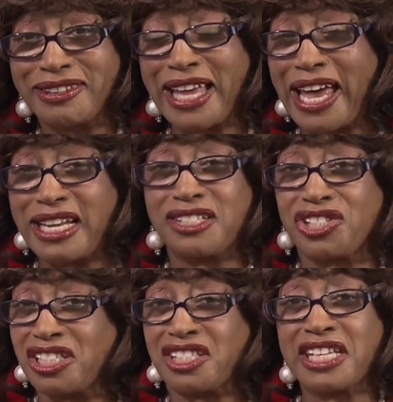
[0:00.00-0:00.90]
That is
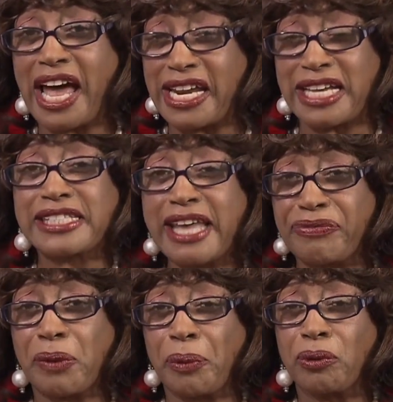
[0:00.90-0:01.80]
just not
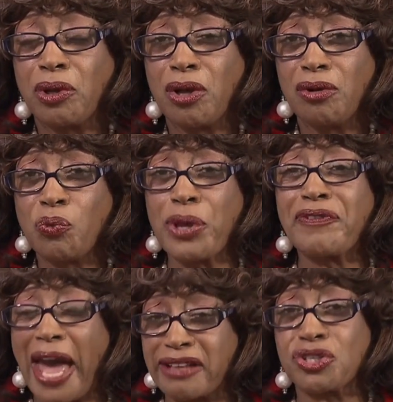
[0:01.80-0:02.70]
acceptable.
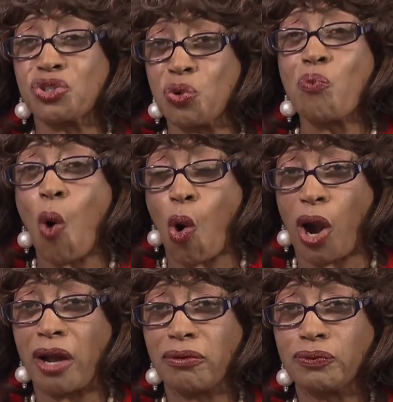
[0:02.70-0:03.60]
We've got to do more.